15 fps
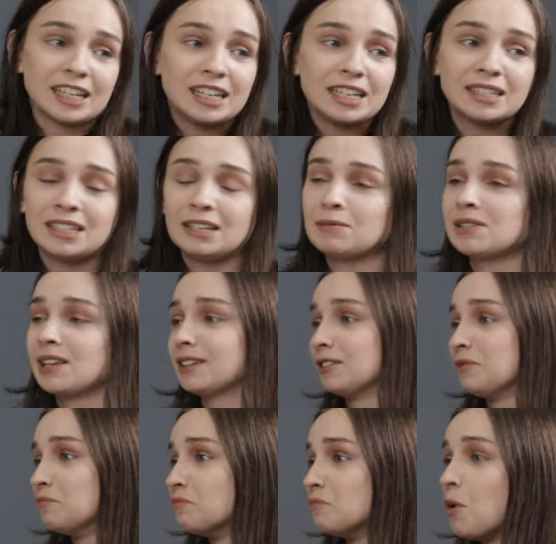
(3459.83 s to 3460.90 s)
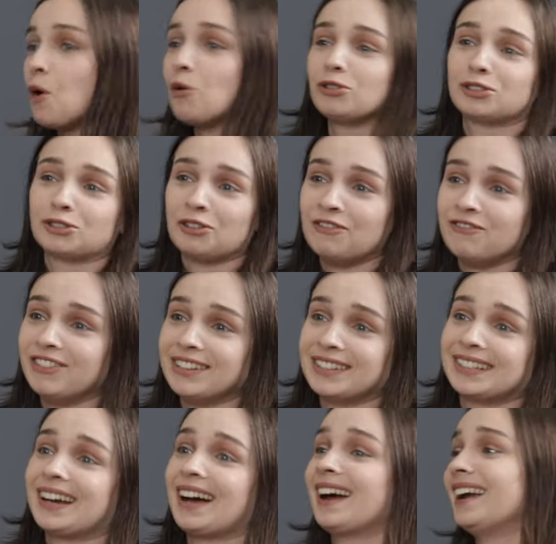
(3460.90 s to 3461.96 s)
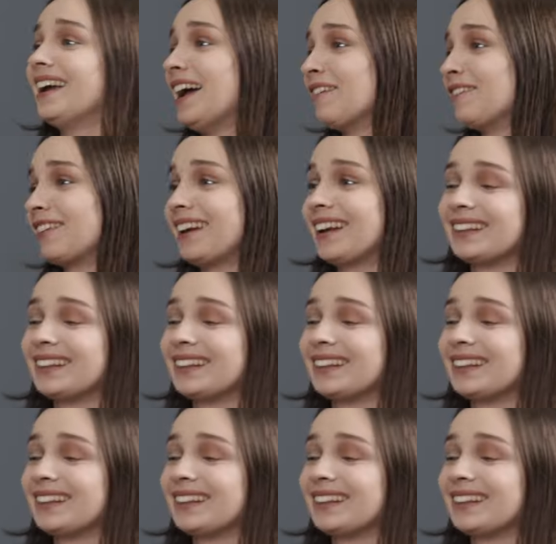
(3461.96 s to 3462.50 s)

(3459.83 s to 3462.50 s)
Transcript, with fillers: he seems like the most convinced guy ever.